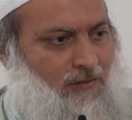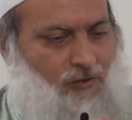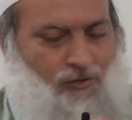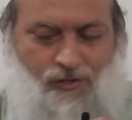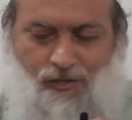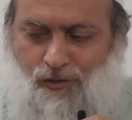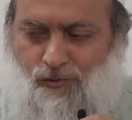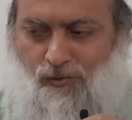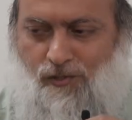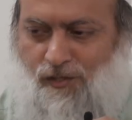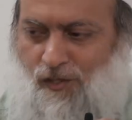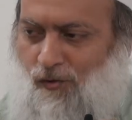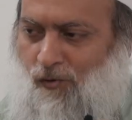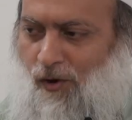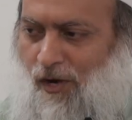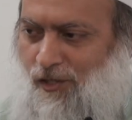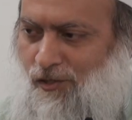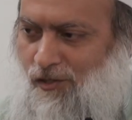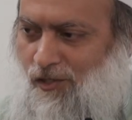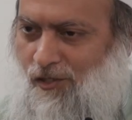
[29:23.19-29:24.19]
So this was the
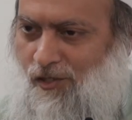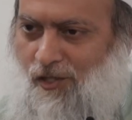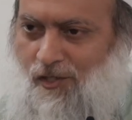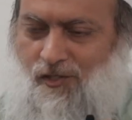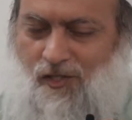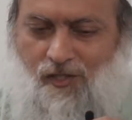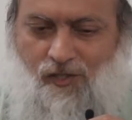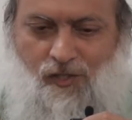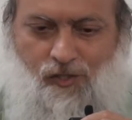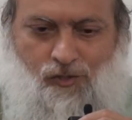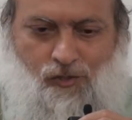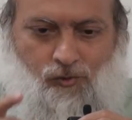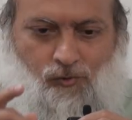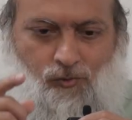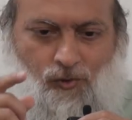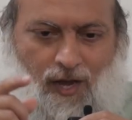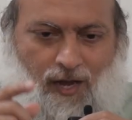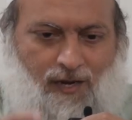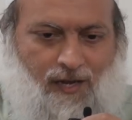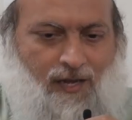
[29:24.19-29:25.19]
question. He said, did you
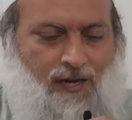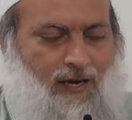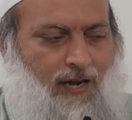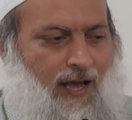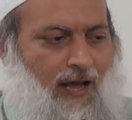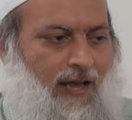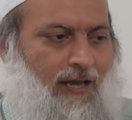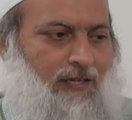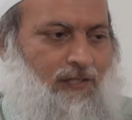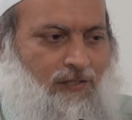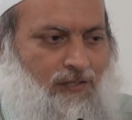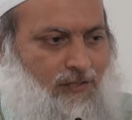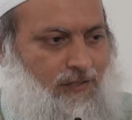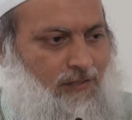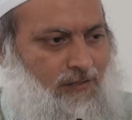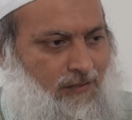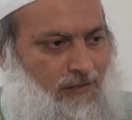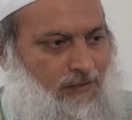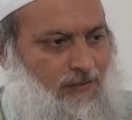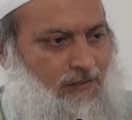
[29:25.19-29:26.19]
recognize